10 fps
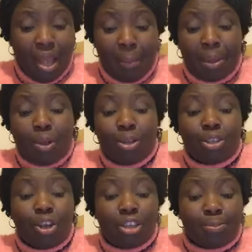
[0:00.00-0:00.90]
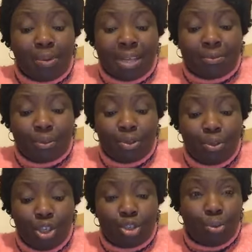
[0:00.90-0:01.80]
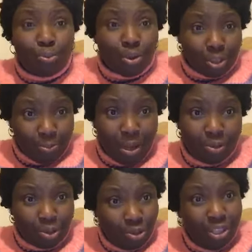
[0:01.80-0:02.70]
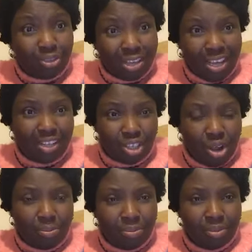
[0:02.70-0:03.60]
Because God's plans for you is to prosper you. So you need to get a job.